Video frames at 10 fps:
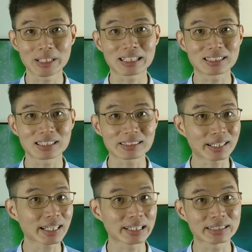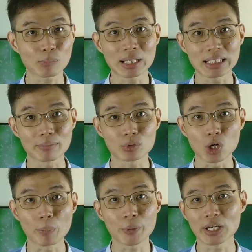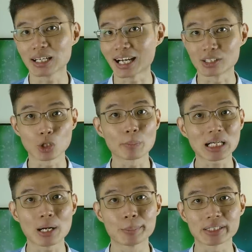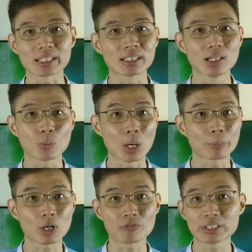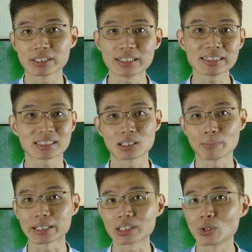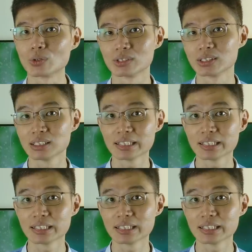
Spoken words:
Because China doesn't want them to operate like a normal company where profit is the main goal.